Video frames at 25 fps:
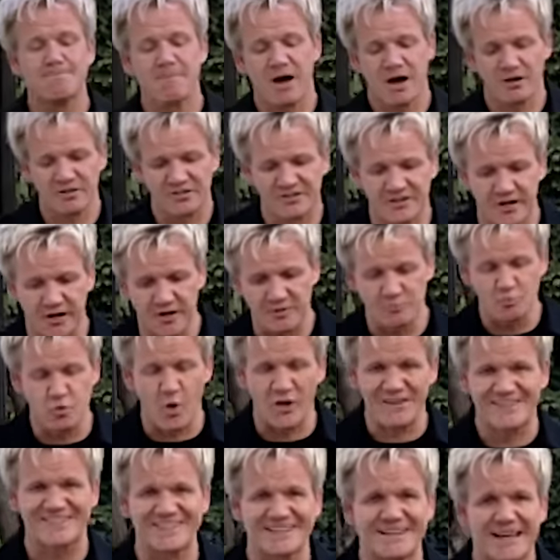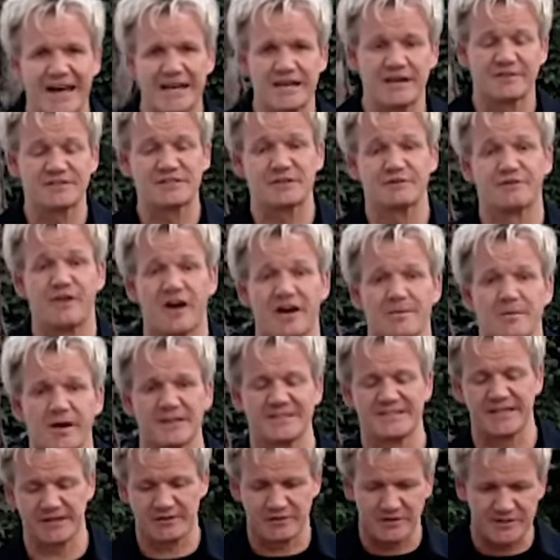Milestone once again have survived my
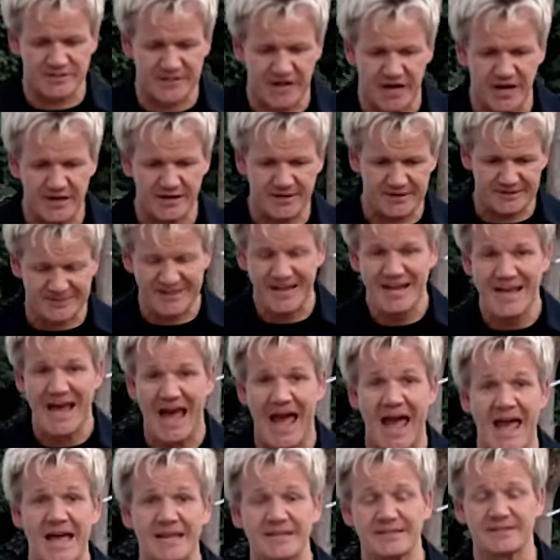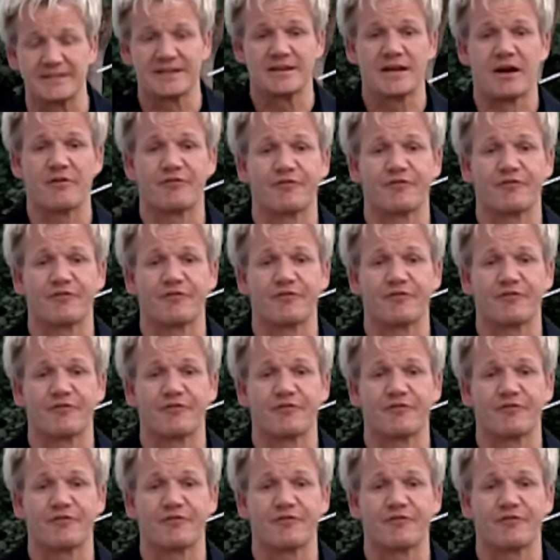secret diners and a